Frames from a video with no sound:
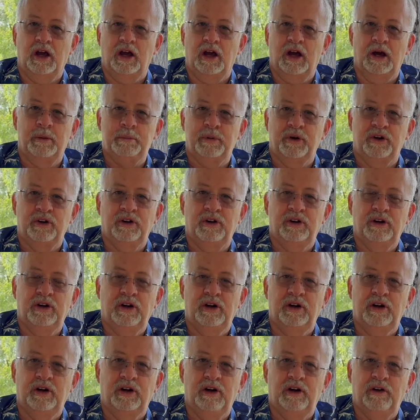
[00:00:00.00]
upper
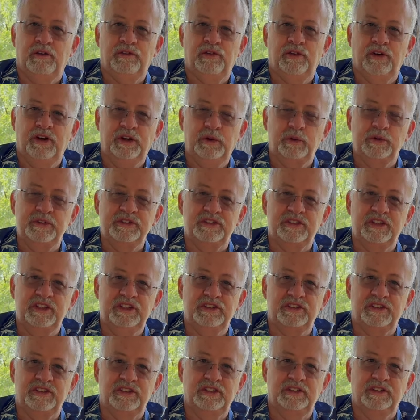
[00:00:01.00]

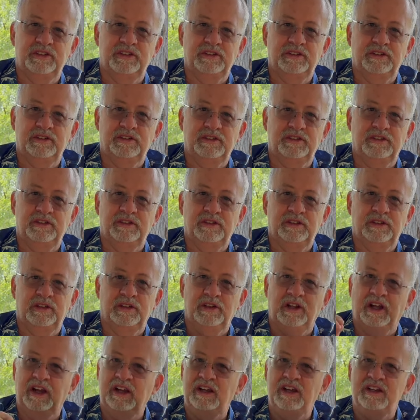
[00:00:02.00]
frequencies.
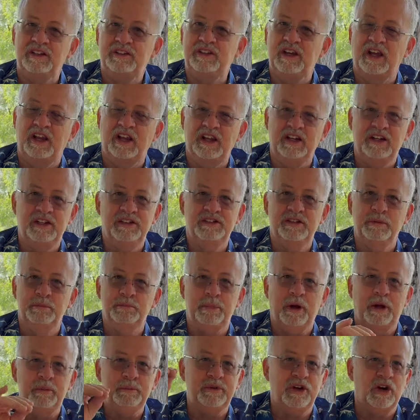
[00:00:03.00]
Like I said, it isn't
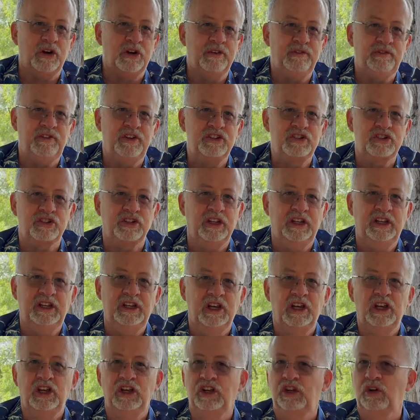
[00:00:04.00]
bumped artificially.
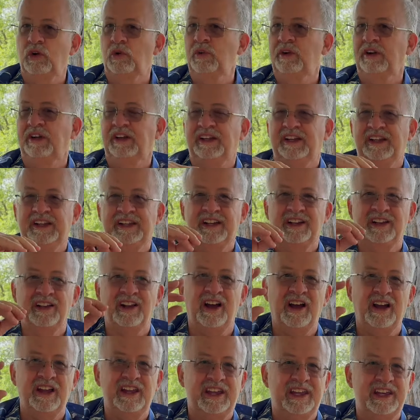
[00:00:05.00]
You don't get a
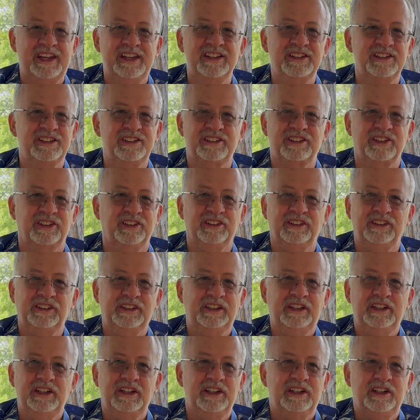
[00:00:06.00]
lot of hiss or,
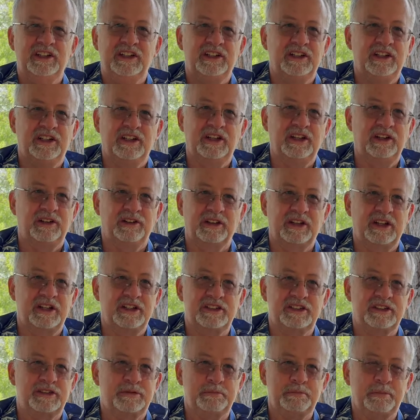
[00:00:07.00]

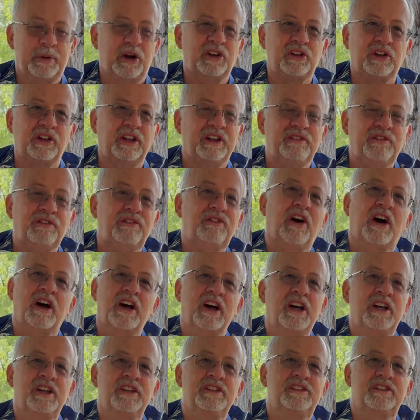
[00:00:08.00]
that sparkly
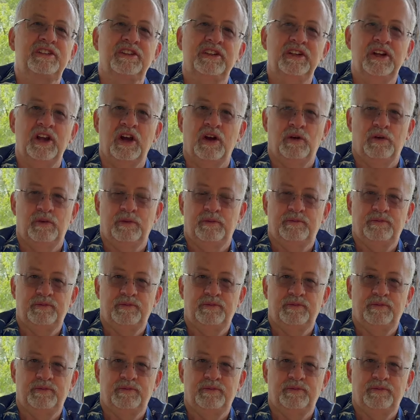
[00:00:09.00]
fuzz. No.